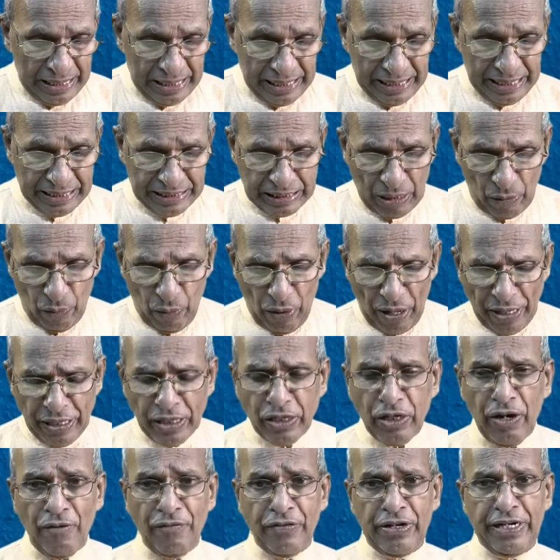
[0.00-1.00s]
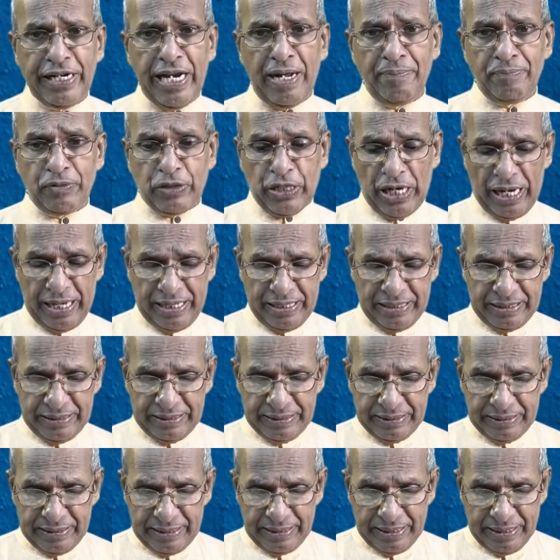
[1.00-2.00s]
In the work of redemption,
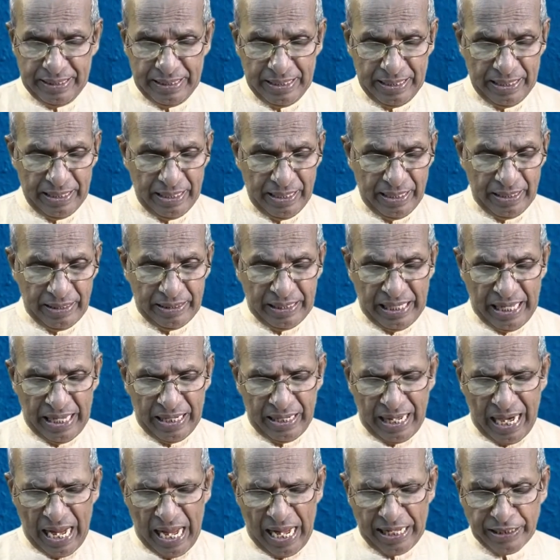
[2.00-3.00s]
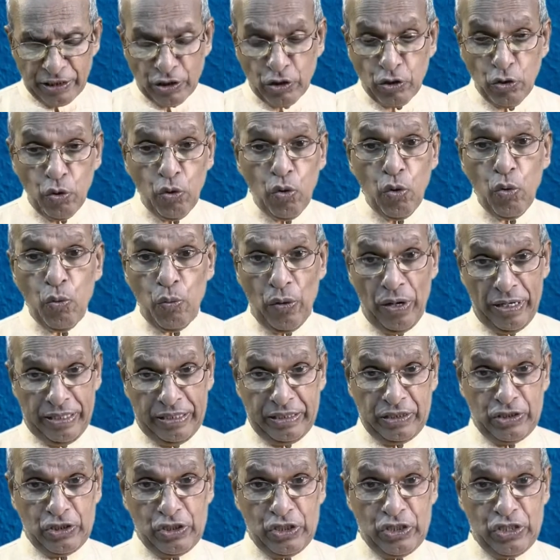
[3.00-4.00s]
there are two
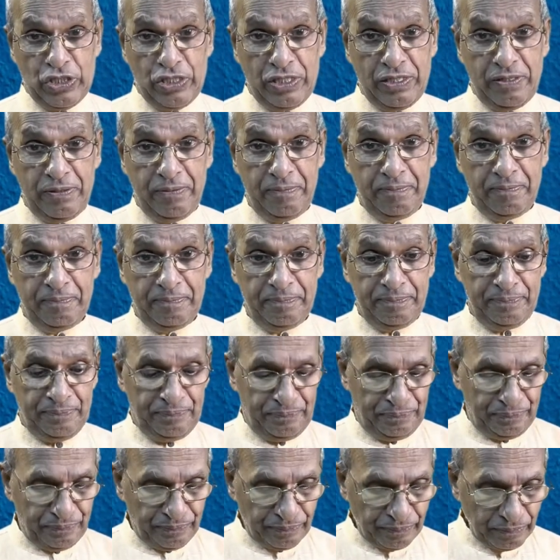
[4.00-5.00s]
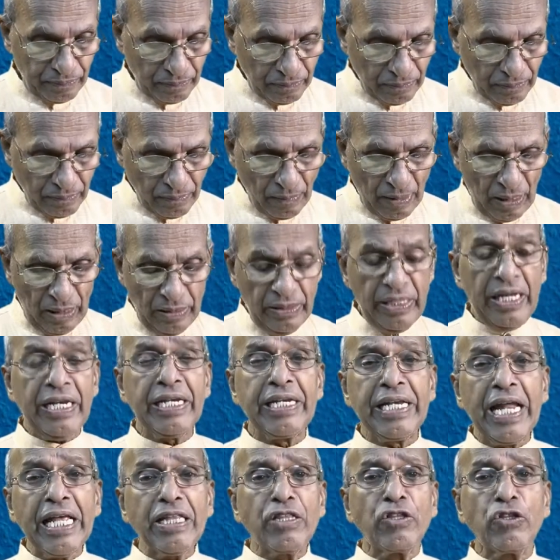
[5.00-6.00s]
works, the
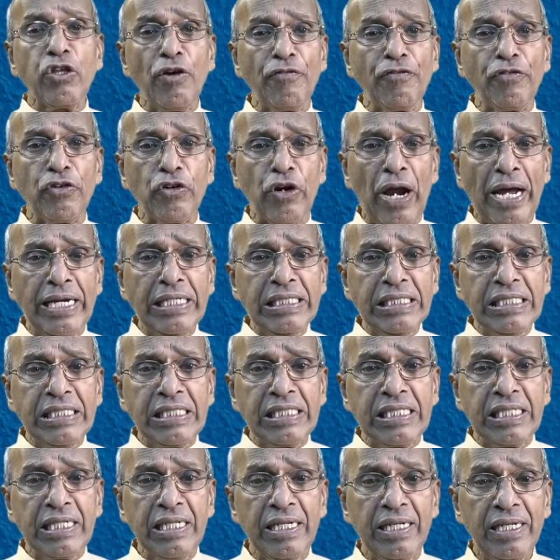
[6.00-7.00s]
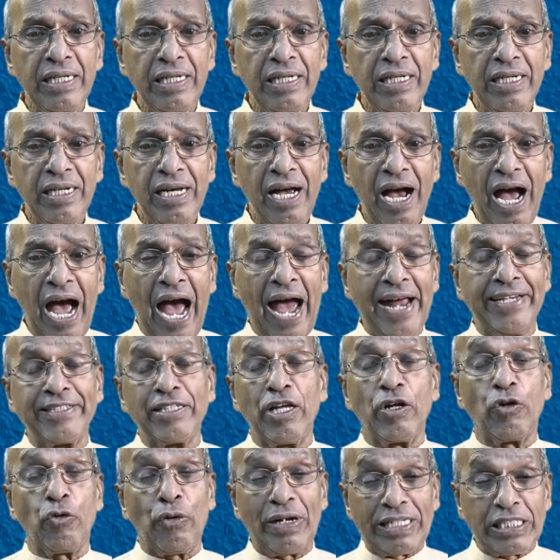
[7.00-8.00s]
death of Christ
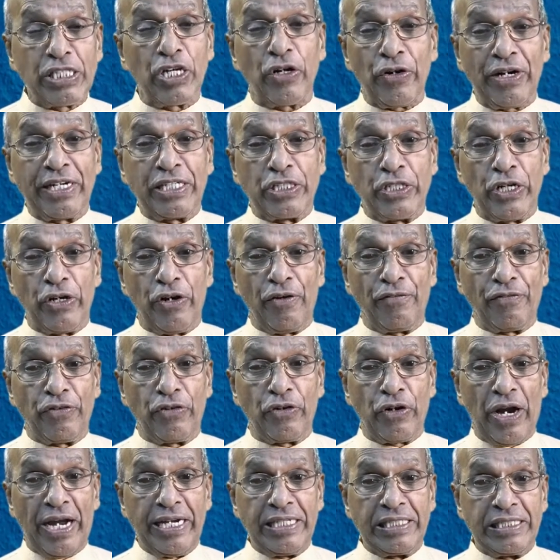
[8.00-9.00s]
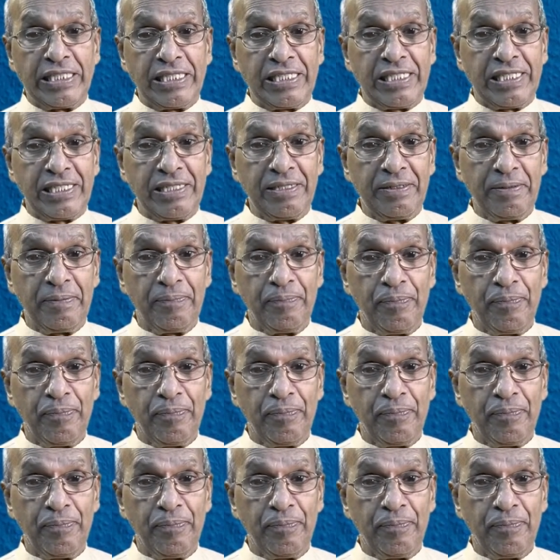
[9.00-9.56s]
and the resurrection of Christ.